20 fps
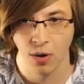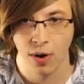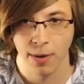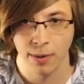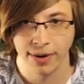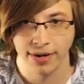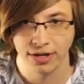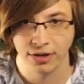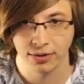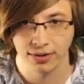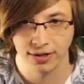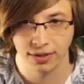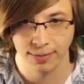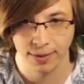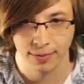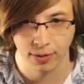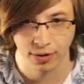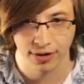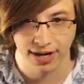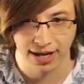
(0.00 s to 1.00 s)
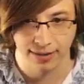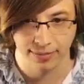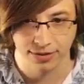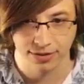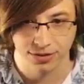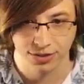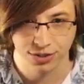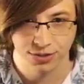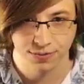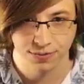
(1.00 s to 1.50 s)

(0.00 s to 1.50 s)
wait, we can do a little bit more damage.